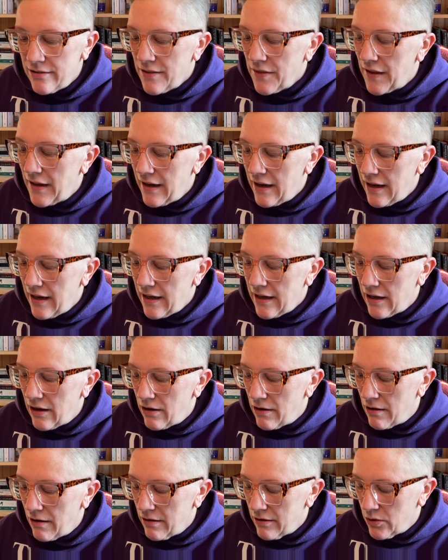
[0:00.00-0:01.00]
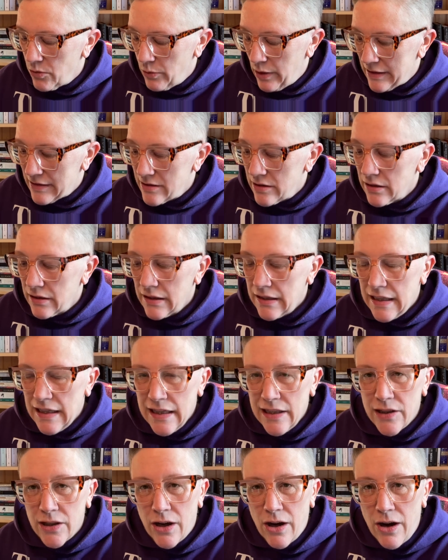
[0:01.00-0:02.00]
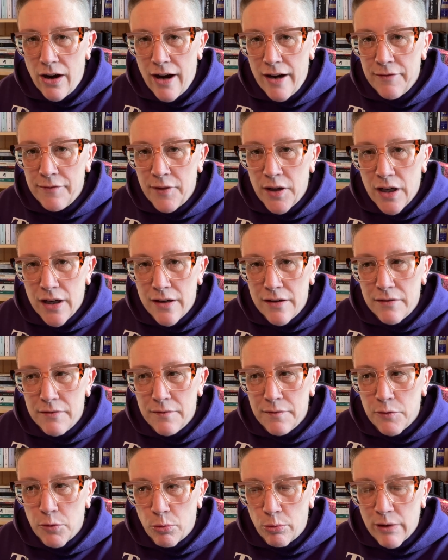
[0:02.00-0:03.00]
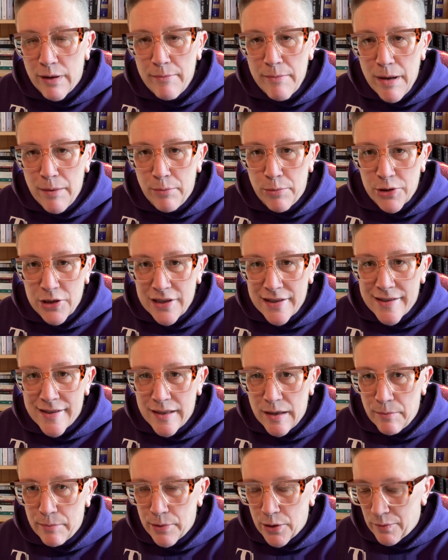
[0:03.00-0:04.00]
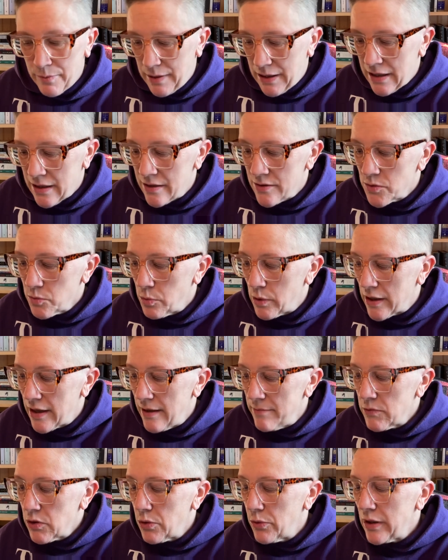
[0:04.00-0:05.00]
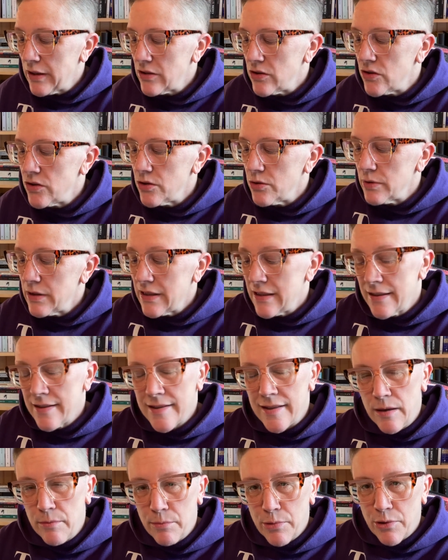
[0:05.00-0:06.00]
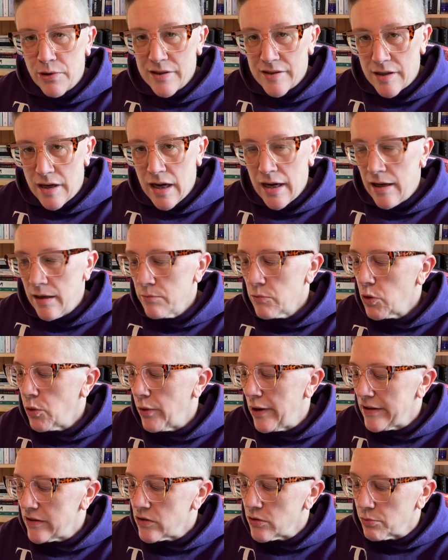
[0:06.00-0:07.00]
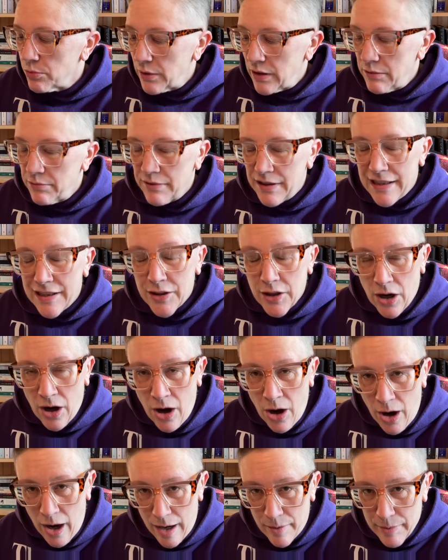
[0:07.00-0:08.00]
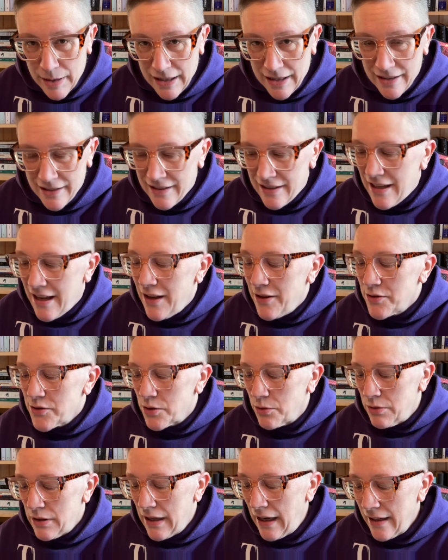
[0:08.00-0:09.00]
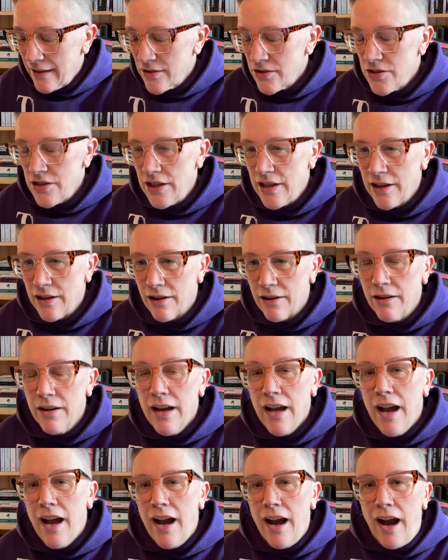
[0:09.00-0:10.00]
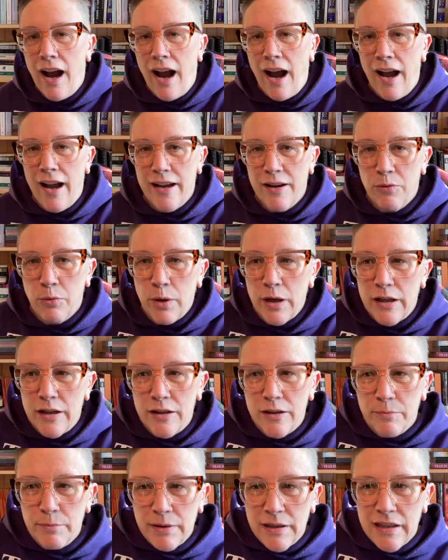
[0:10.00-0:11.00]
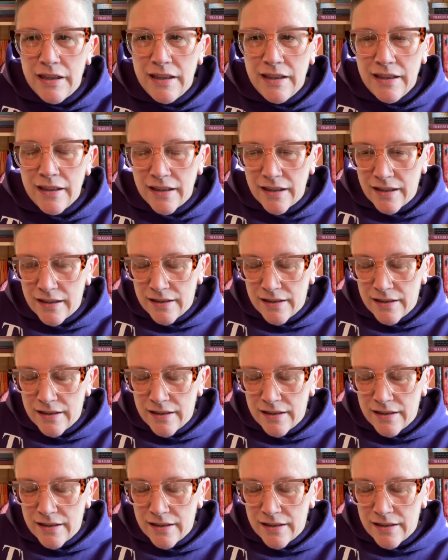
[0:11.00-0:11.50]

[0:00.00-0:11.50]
they are going to lead off of Remember December, because what I'm going to do in December is I am going to reread The Hobbit. So next year, I will be